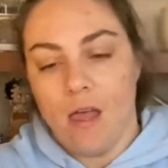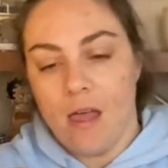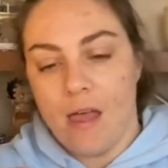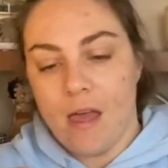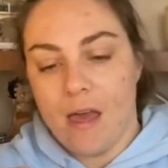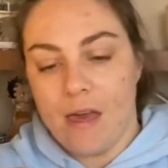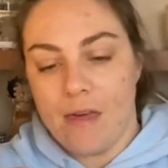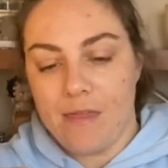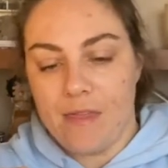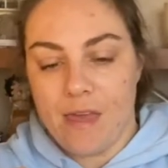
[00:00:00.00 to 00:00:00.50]

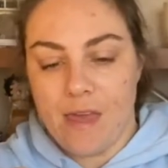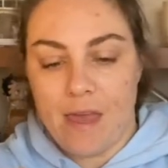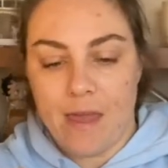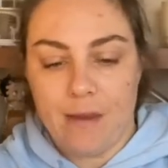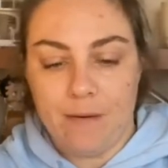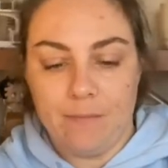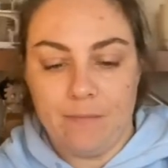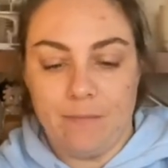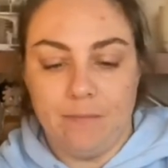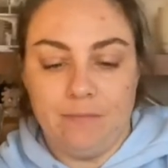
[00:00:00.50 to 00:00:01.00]
and
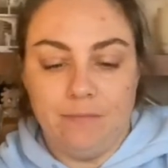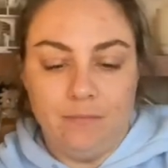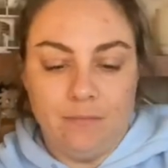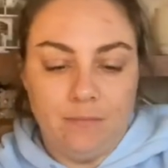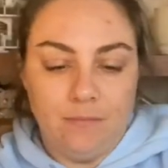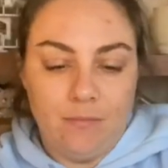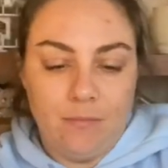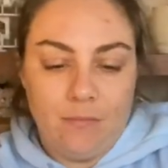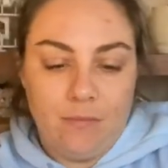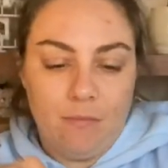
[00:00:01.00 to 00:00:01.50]
then
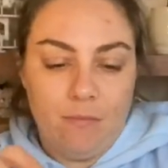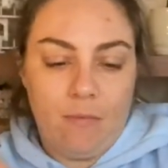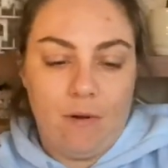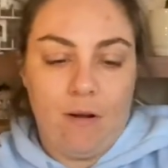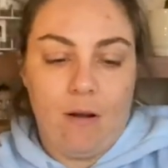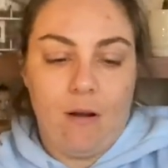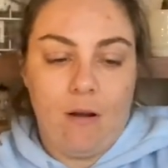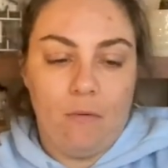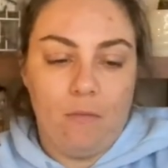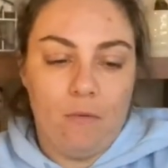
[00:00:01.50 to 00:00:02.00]

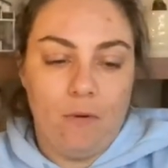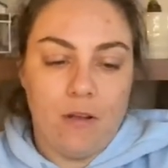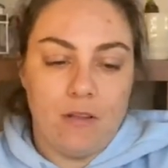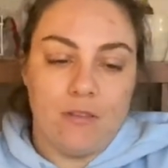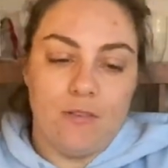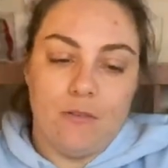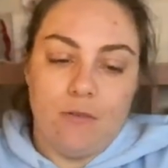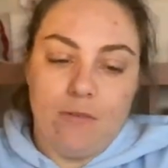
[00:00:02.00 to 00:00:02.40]
what I do,